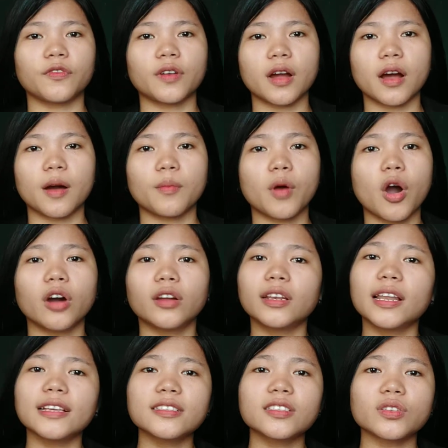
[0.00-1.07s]
from
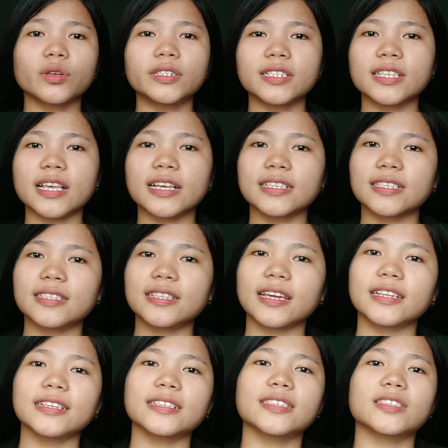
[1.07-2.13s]
online sources
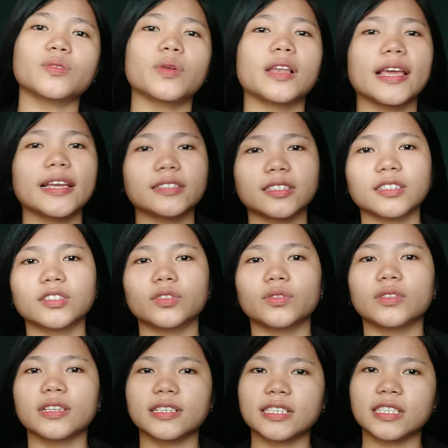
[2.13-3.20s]
that is related to
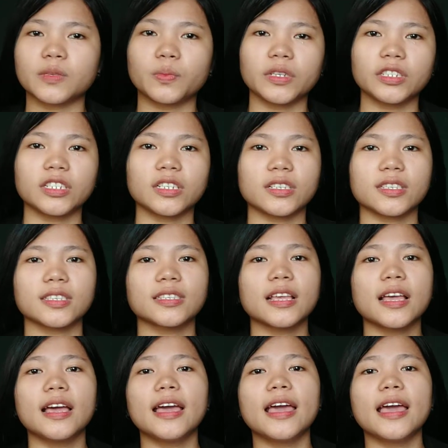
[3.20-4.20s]
this species.